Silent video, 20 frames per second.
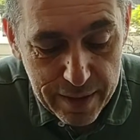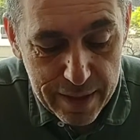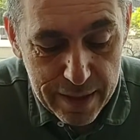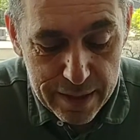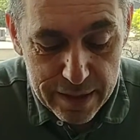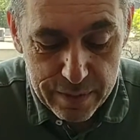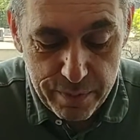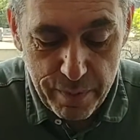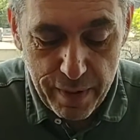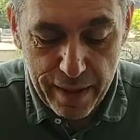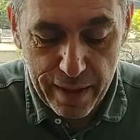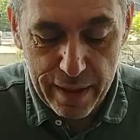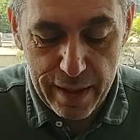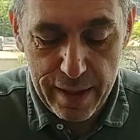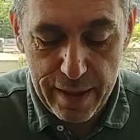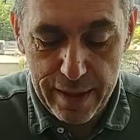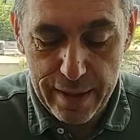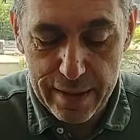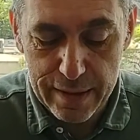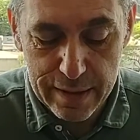this
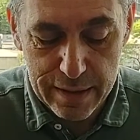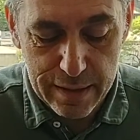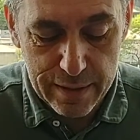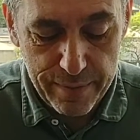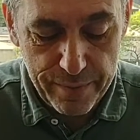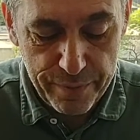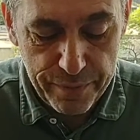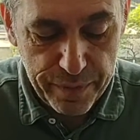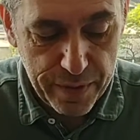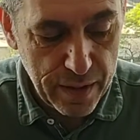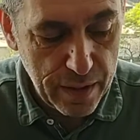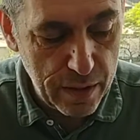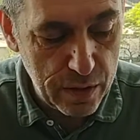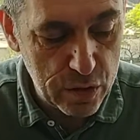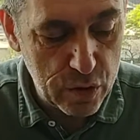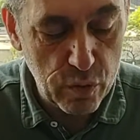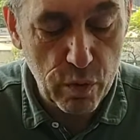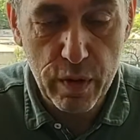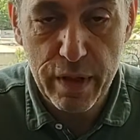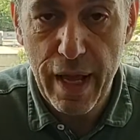because
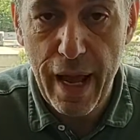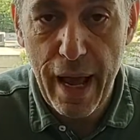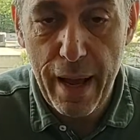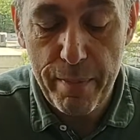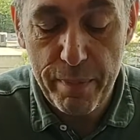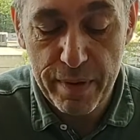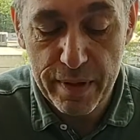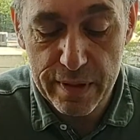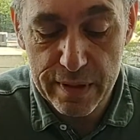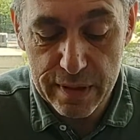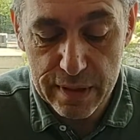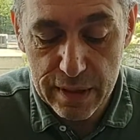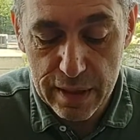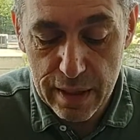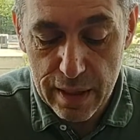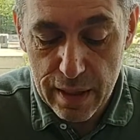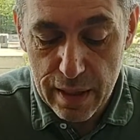that's what happens